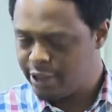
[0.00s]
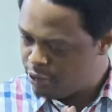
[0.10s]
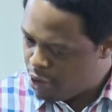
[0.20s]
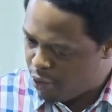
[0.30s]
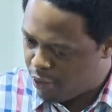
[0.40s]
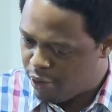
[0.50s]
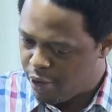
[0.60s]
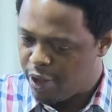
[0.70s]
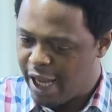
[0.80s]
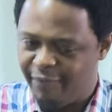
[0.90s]
No.
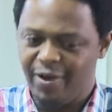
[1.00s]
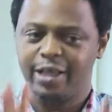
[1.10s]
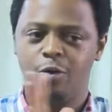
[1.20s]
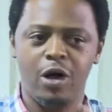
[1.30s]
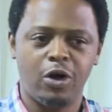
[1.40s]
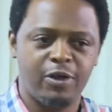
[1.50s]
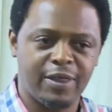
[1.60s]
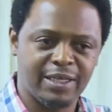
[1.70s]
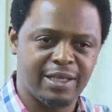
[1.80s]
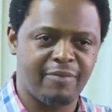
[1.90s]
In fact, in 1
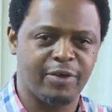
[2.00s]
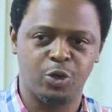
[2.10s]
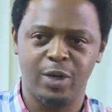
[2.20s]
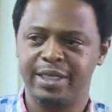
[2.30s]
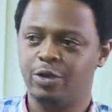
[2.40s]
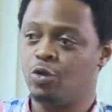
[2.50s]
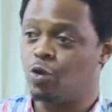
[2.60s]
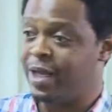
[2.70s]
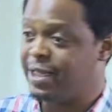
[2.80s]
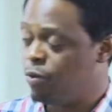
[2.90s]
Corinthians 9, verse 20 to
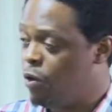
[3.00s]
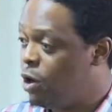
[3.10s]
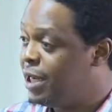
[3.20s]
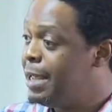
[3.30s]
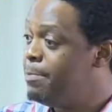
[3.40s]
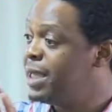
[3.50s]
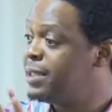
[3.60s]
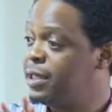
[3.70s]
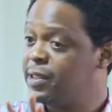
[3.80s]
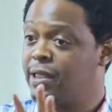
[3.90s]
21, it makes
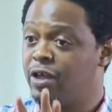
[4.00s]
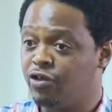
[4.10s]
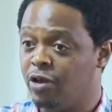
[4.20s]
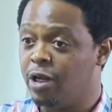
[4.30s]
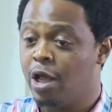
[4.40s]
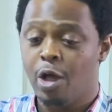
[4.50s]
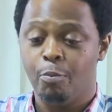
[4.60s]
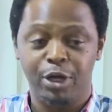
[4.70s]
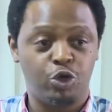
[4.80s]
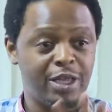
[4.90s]
a distinction
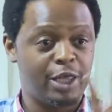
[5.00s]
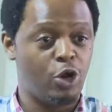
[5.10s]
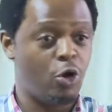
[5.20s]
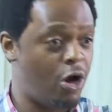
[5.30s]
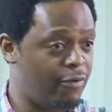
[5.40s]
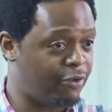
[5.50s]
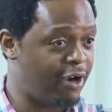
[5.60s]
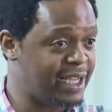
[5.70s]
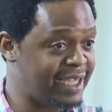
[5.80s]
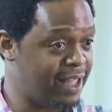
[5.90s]
between the law of
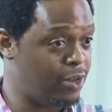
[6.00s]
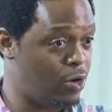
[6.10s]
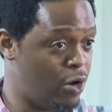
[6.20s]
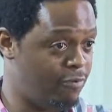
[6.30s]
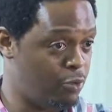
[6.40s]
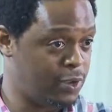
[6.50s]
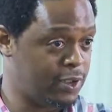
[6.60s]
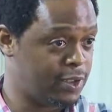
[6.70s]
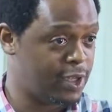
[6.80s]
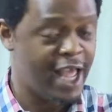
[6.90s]
Christ and the law of
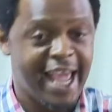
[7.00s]
Moses.